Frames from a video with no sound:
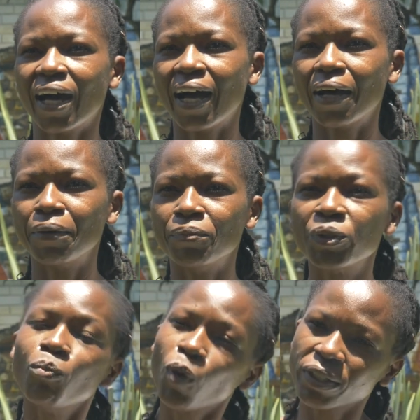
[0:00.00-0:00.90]

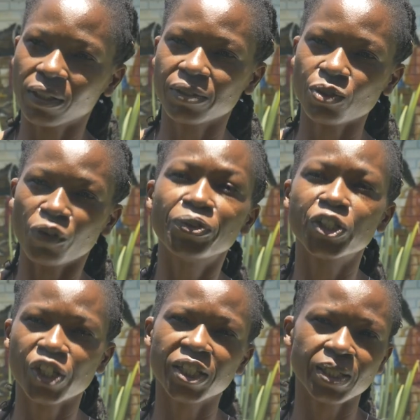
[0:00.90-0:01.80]
the models of the
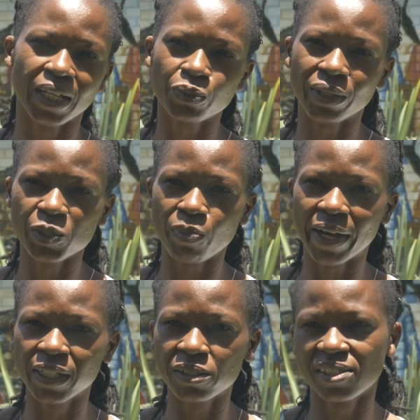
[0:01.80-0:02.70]
change that we
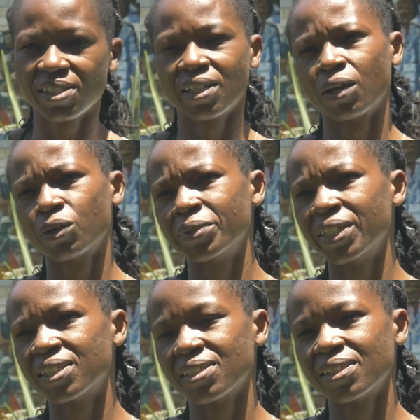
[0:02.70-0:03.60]
aspire to see in our
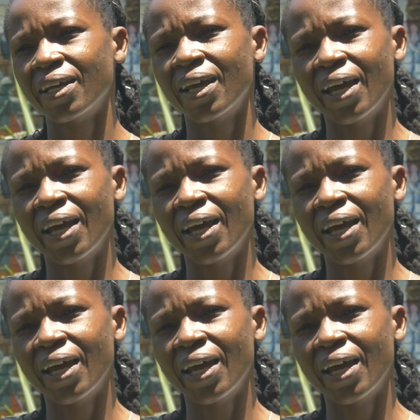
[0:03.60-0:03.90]
community.